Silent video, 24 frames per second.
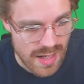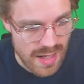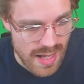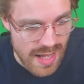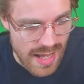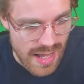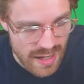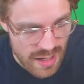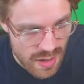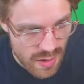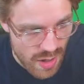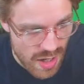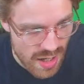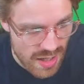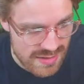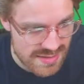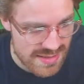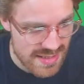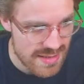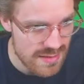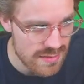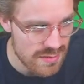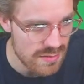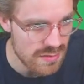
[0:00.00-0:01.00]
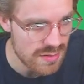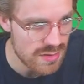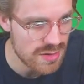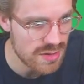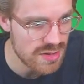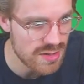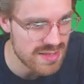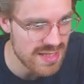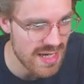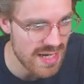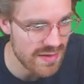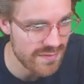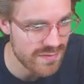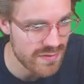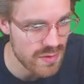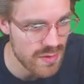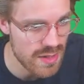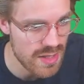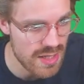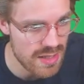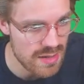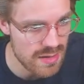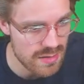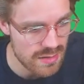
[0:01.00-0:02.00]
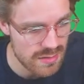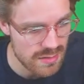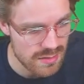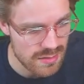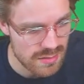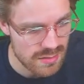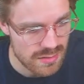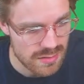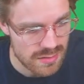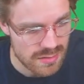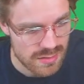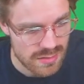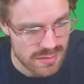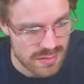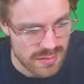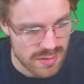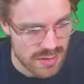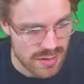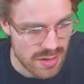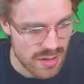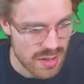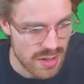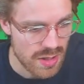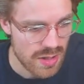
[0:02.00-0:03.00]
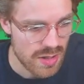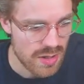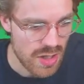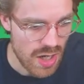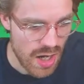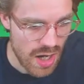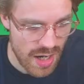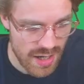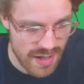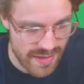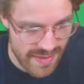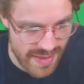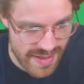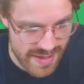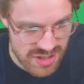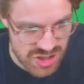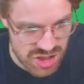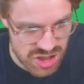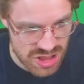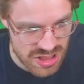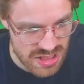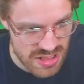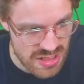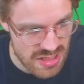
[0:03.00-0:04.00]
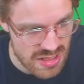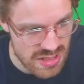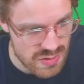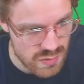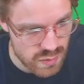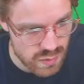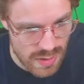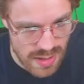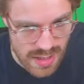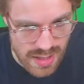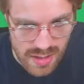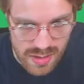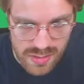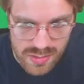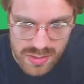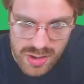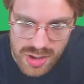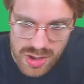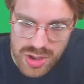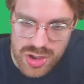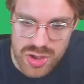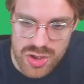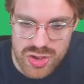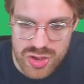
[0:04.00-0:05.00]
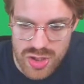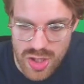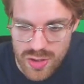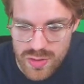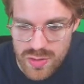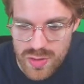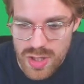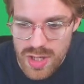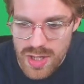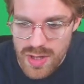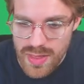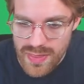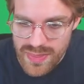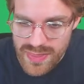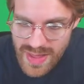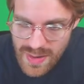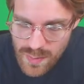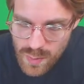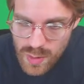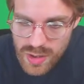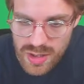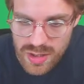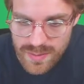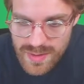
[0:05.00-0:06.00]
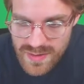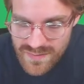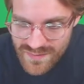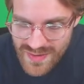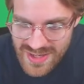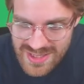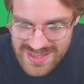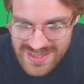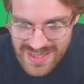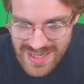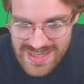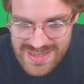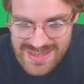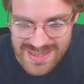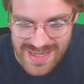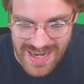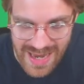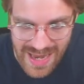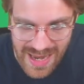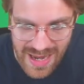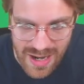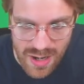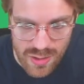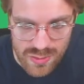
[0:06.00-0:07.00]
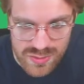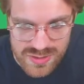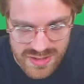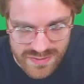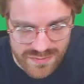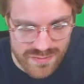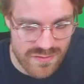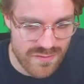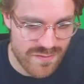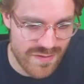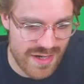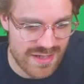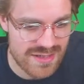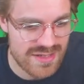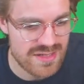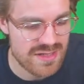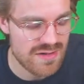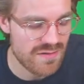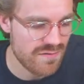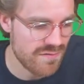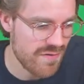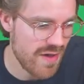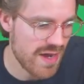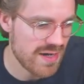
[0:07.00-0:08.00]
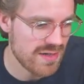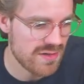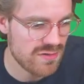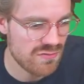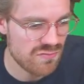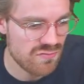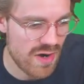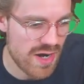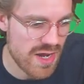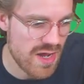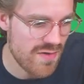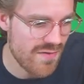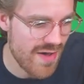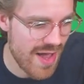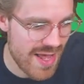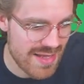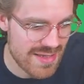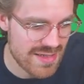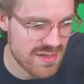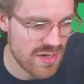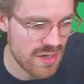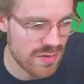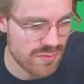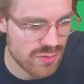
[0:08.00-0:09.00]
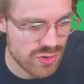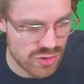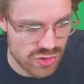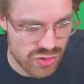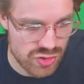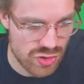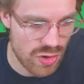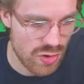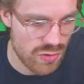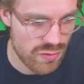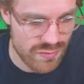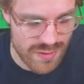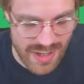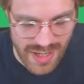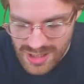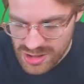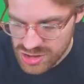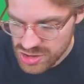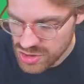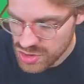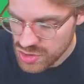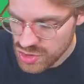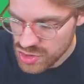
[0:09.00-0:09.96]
Hello, Artin. Good to have you in. Hello there, Chi, as well. So then we're going to be investigating how different factors affect the rate of enzyme-controlled reactions.